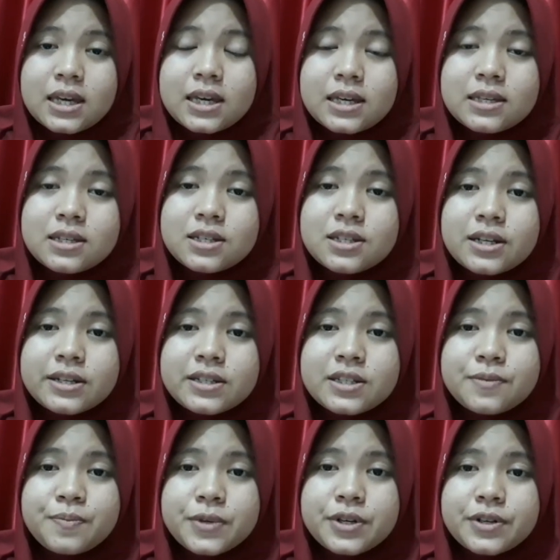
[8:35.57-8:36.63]
In
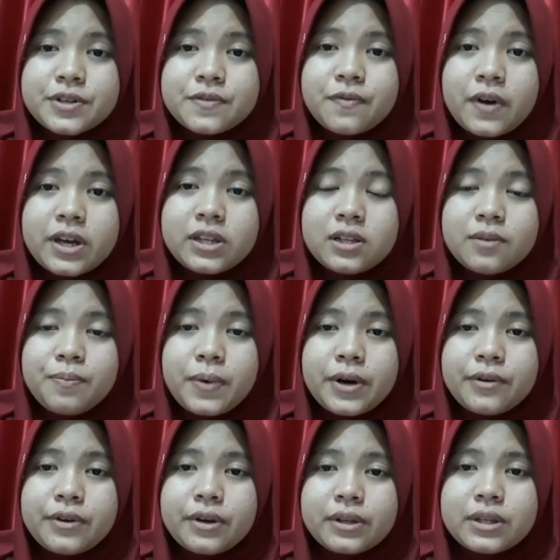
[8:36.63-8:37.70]
Shakespeare's final
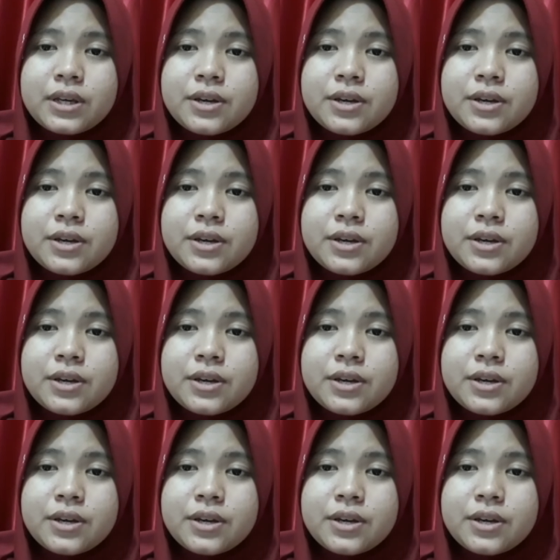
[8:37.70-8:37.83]
period,